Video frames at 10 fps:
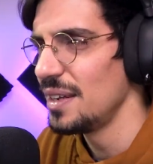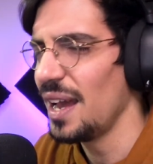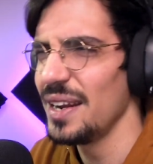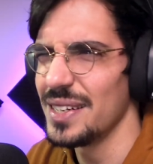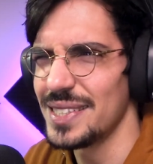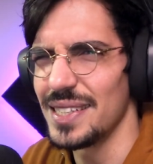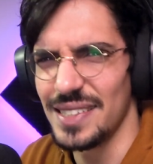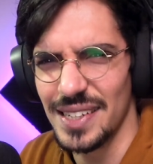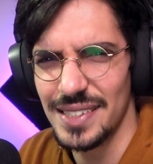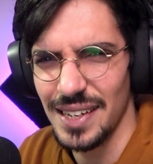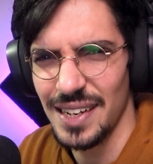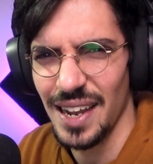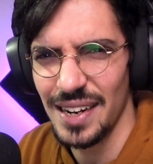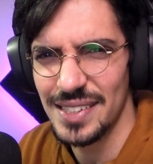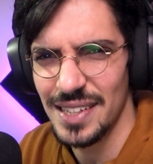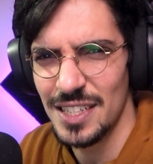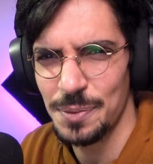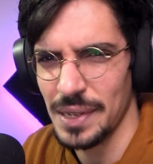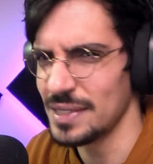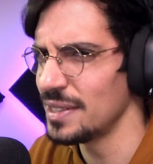Not in a sadistic kind of sense,
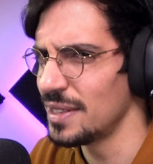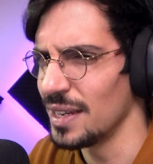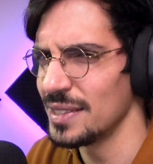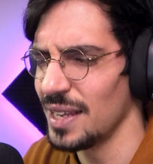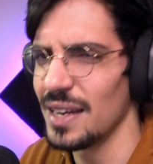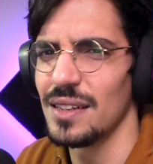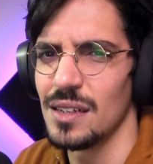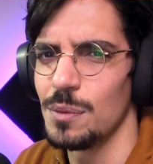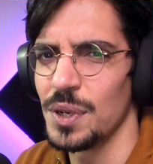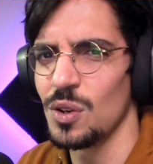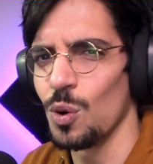because it does get a little bit